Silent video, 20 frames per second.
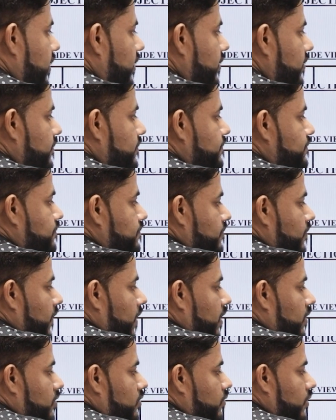are
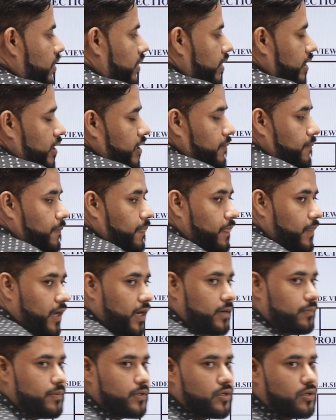20.
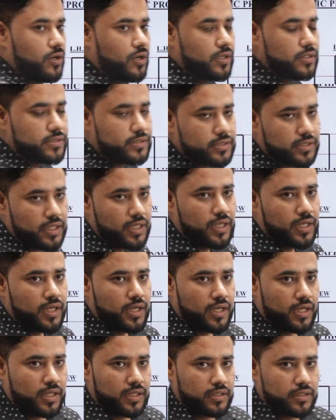And because
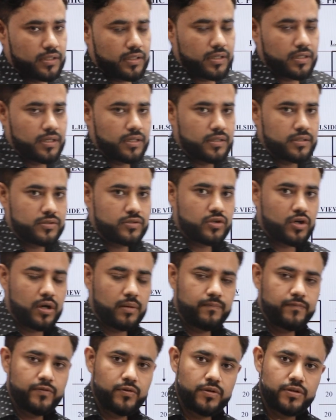the
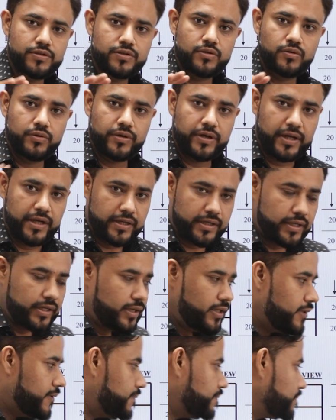top view is
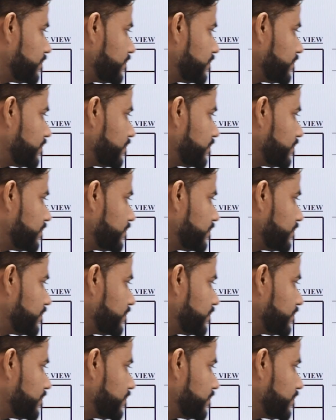rotated,